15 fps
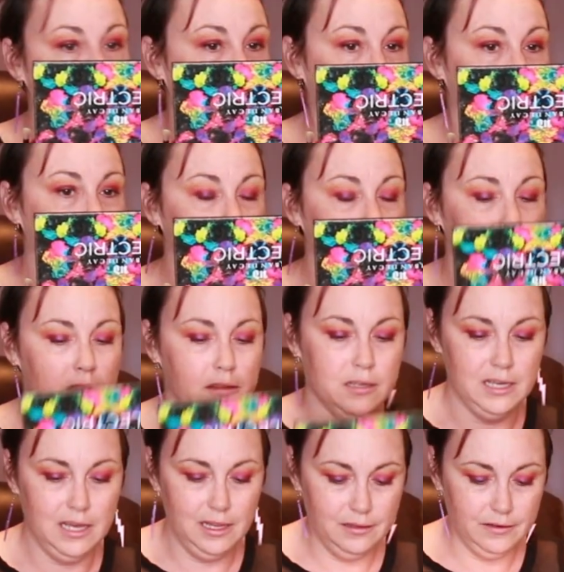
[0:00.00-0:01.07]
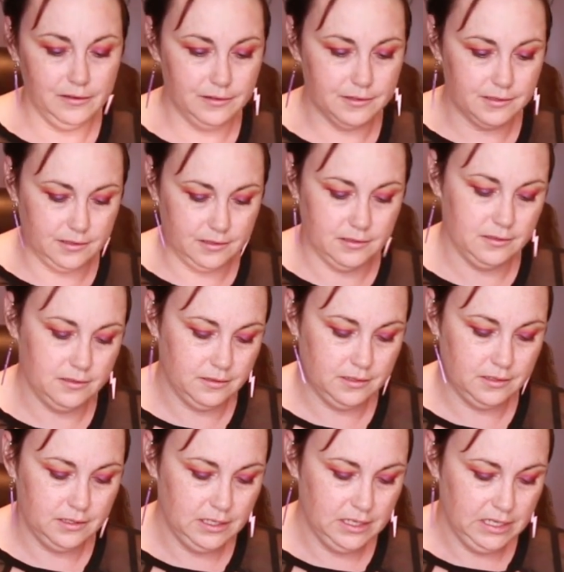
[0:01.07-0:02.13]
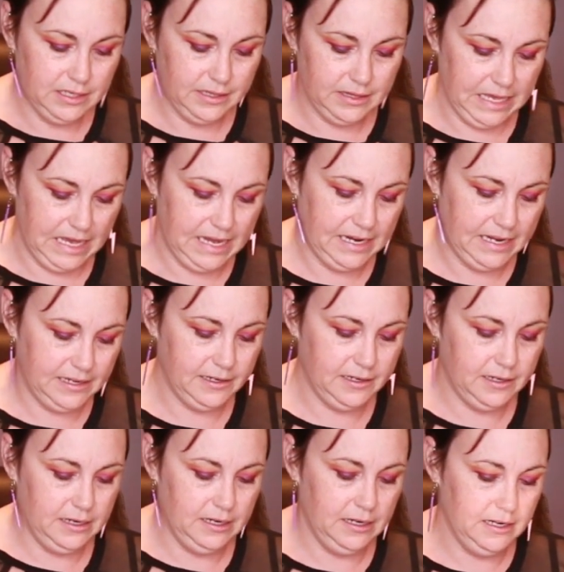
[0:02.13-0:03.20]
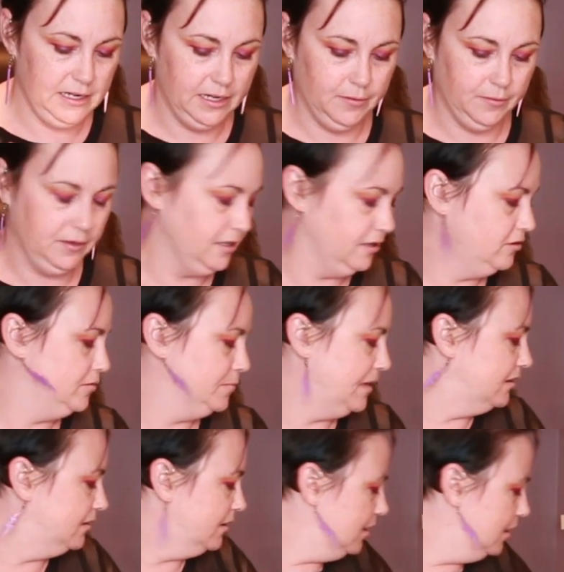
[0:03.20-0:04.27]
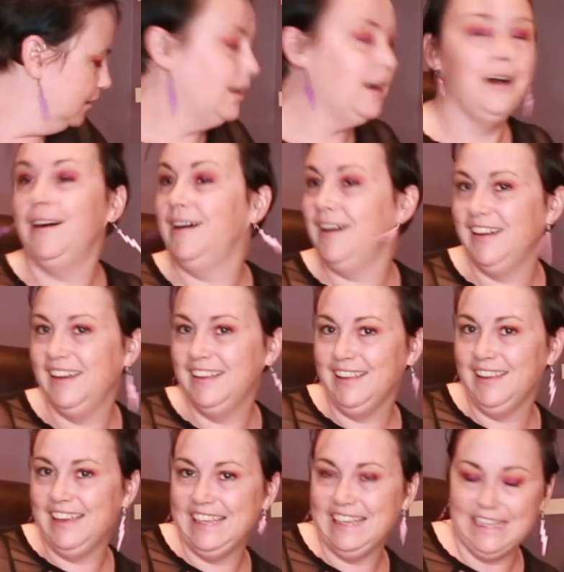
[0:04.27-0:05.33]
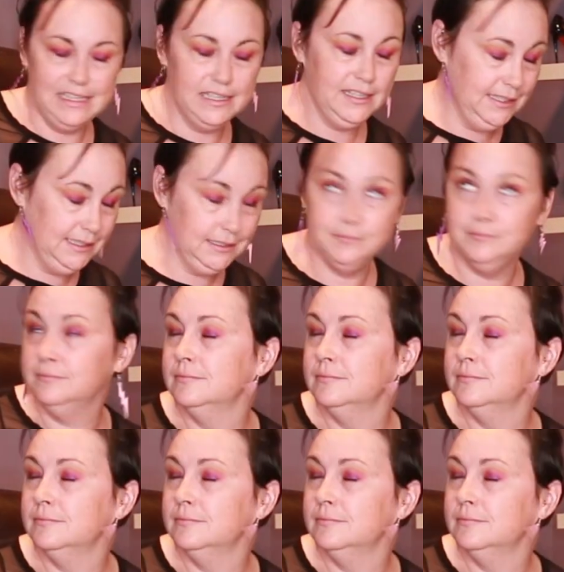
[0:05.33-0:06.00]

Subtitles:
I got all the colors that I need. Now I'm going to do my highlighting.